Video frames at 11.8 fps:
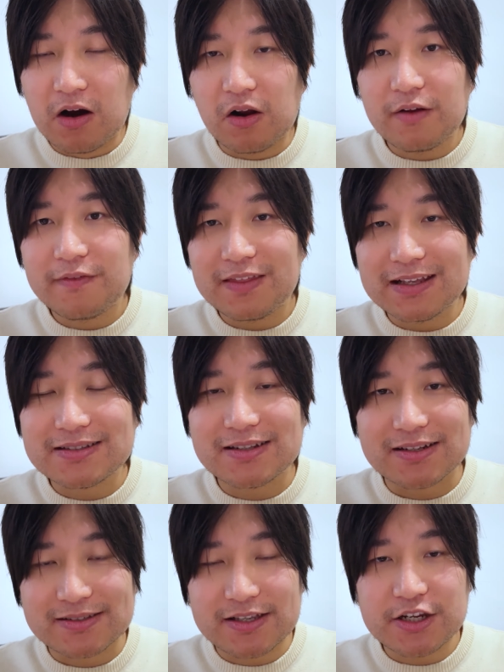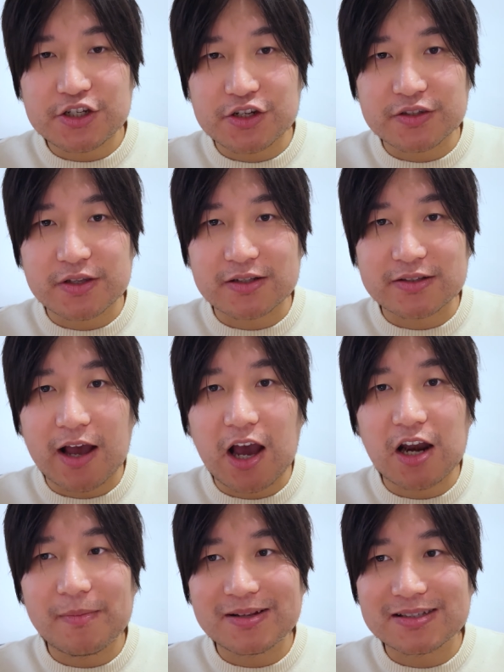all of these decisions
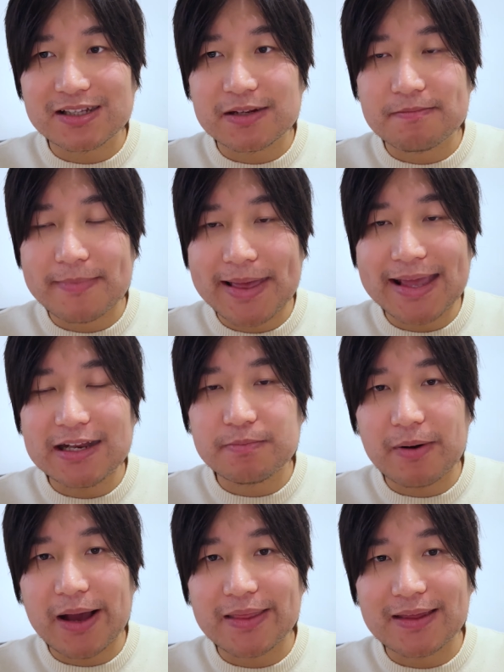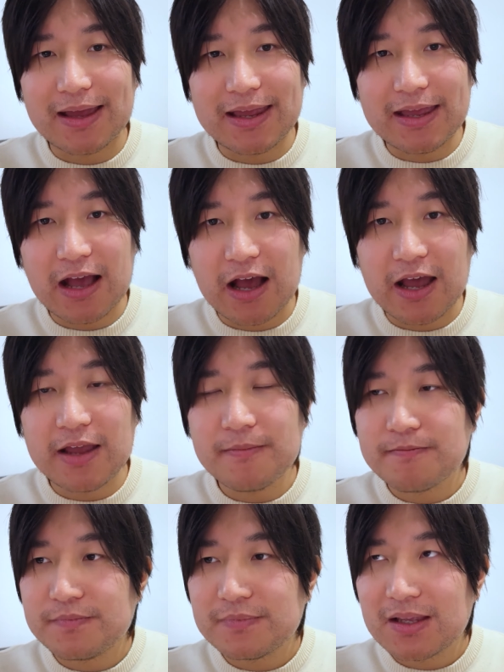autonomously made by the
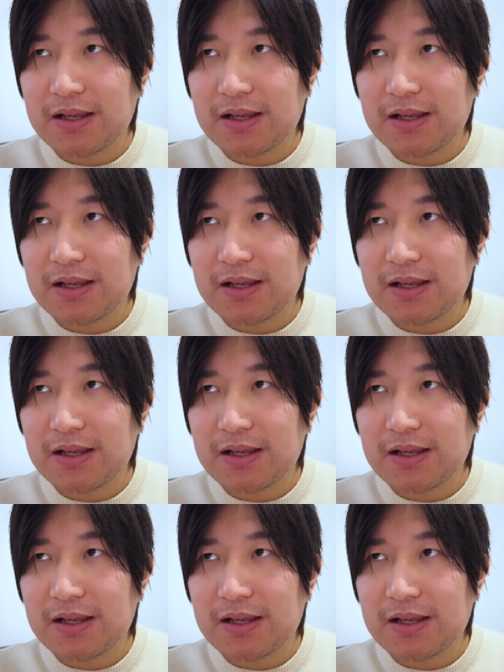AI